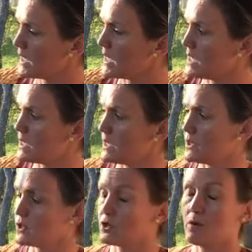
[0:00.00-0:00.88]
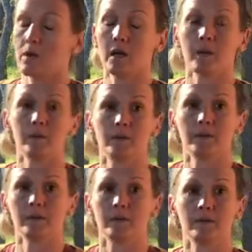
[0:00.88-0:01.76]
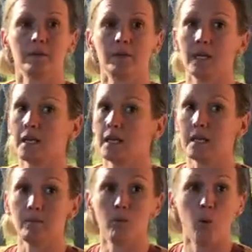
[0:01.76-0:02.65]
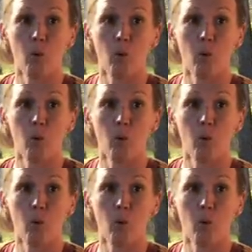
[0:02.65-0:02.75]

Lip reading: he didn't show up anymore.